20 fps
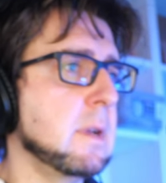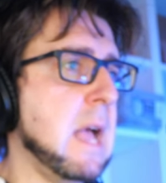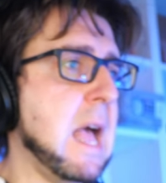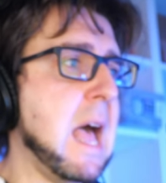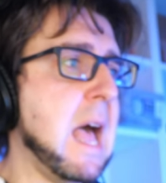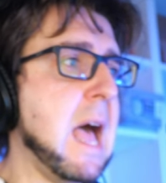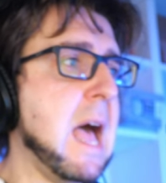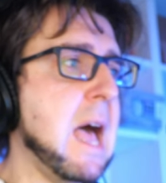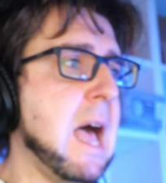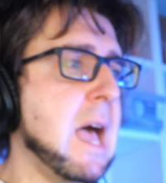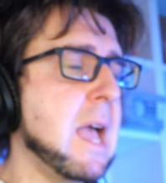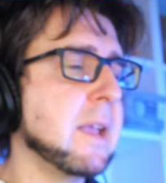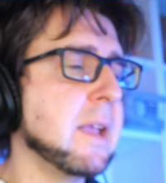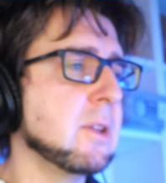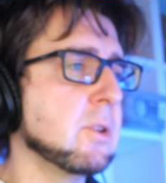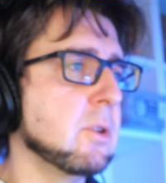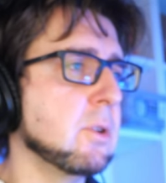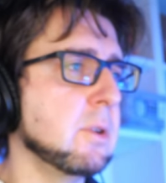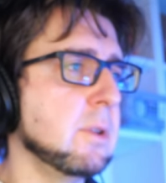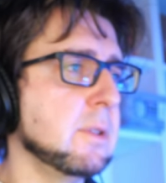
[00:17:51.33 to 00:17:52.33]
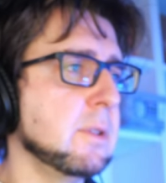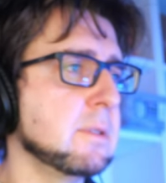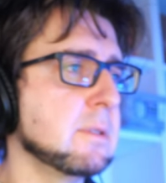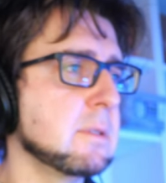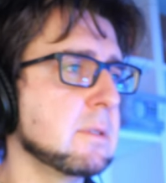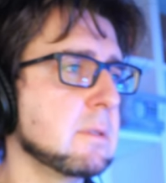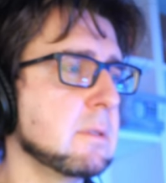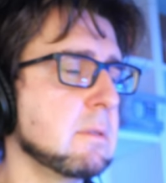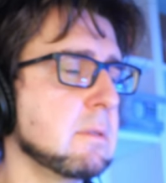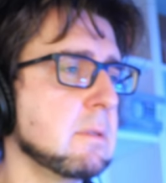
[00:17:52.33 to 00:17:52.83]
High
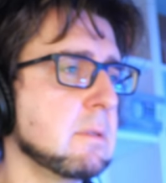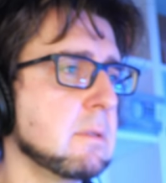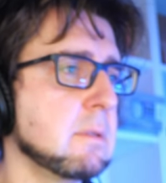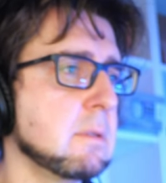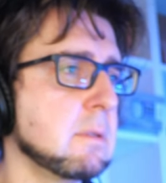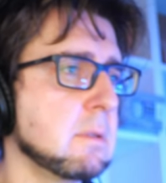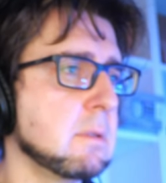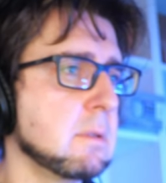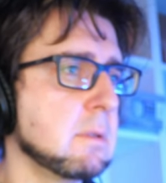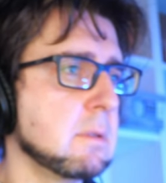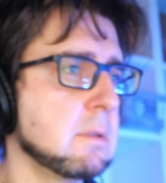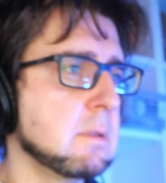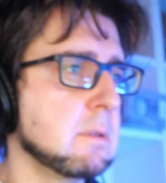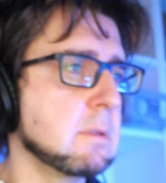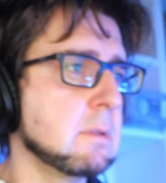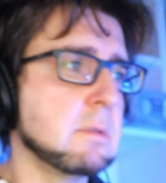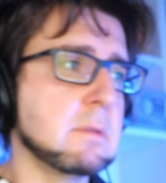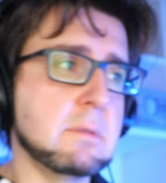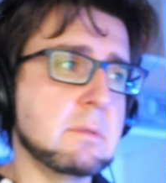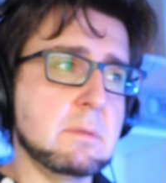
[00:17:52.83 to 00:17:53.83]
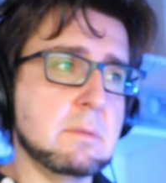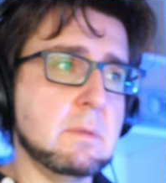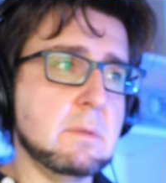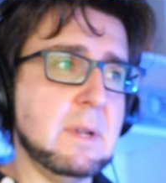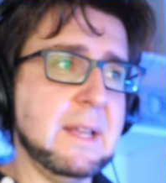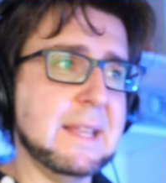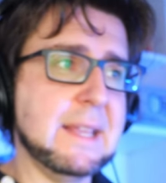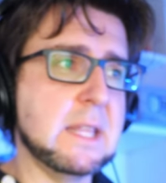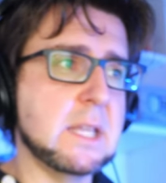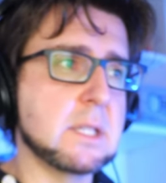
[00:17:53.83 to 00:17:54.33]
noise,
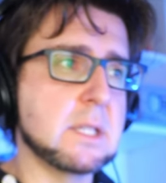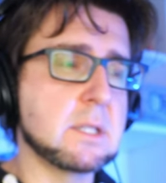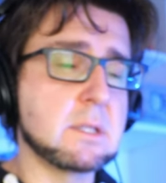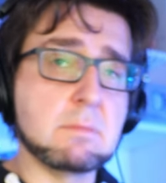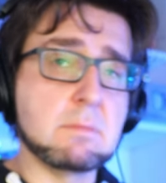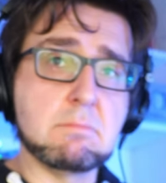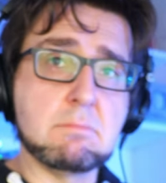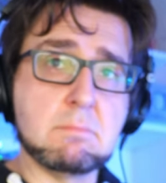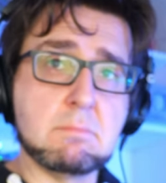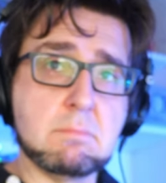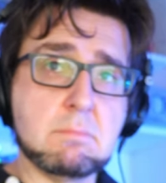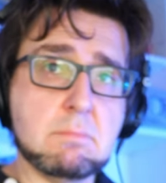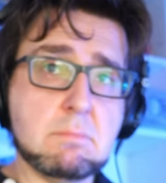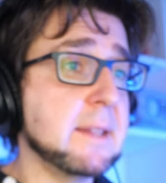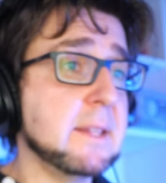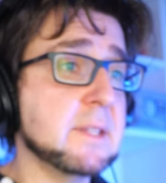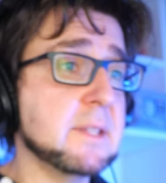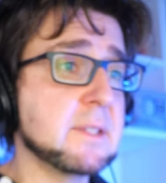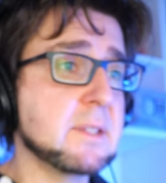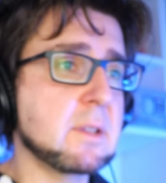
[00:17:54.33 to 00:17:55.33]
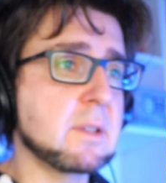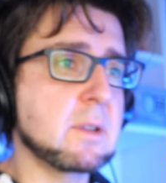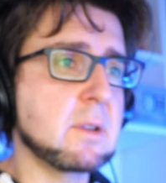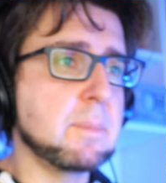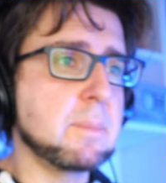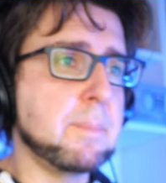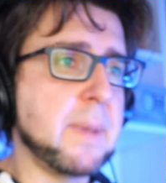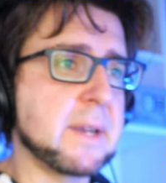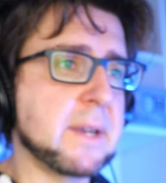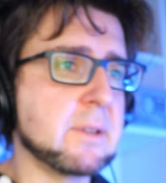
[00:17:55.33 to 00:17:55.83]
like this. And this is a
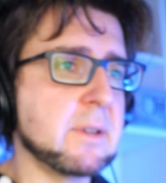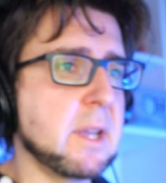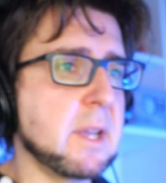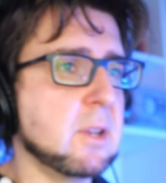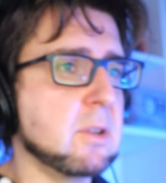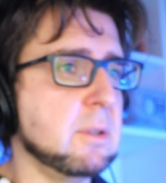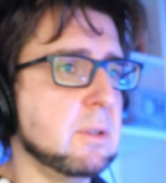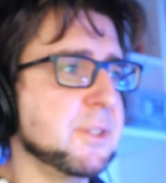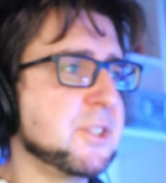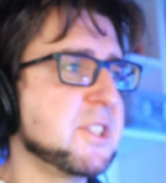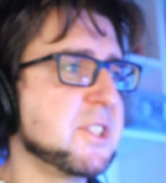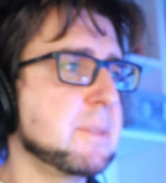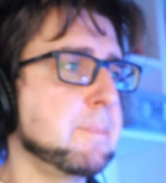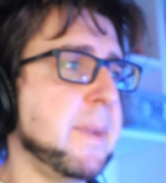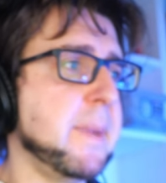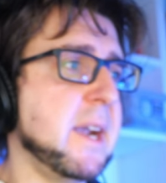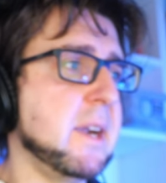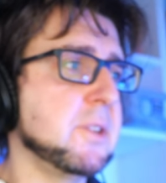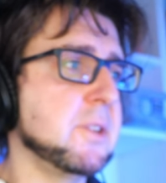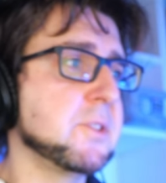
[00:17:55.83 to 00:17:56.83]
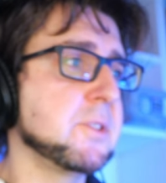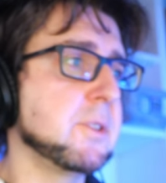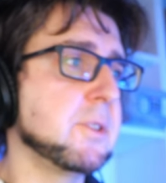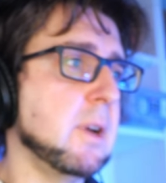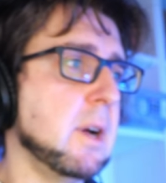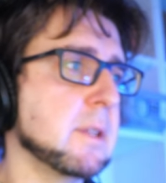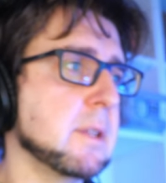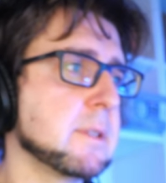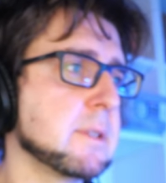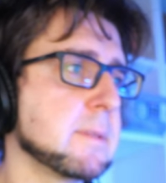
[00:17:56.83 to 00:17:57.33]
pattern I call sparse
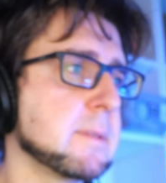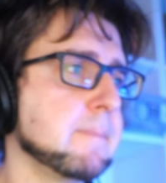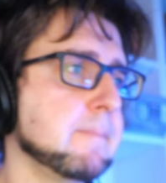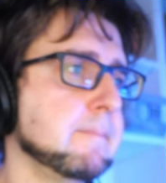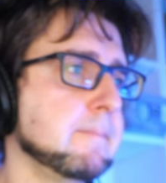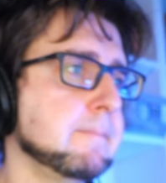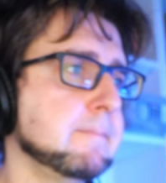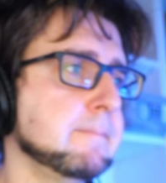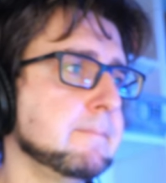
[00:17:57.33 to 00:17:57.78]
dots.